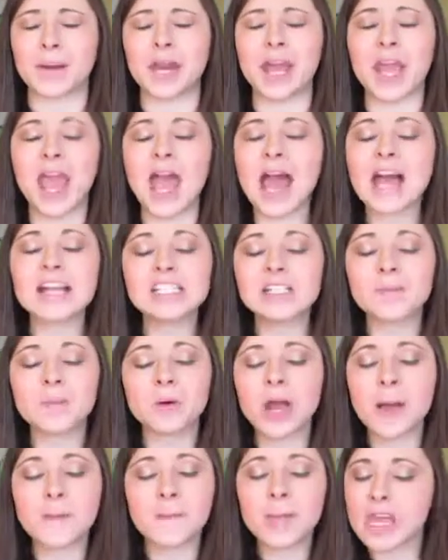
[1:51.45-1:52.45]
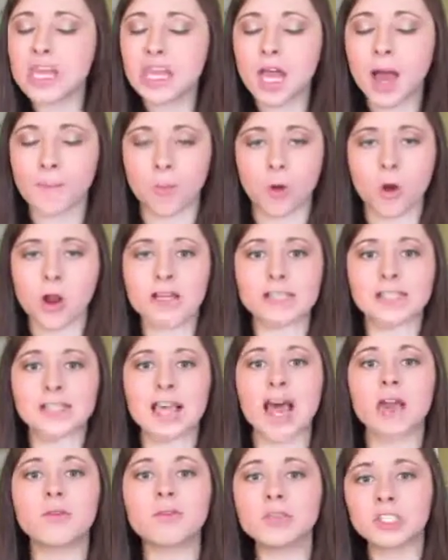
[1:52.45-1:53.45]
but I had to put on makeup or else
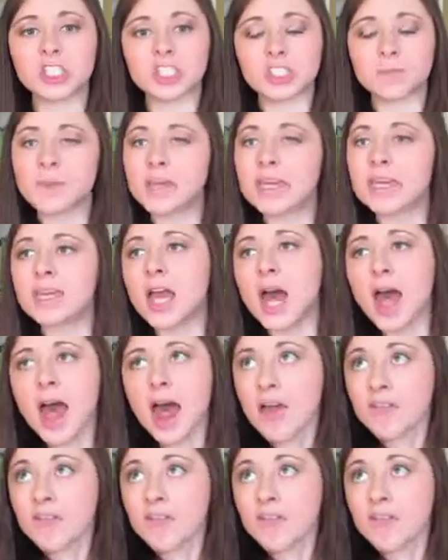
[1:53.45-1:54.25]
I would just be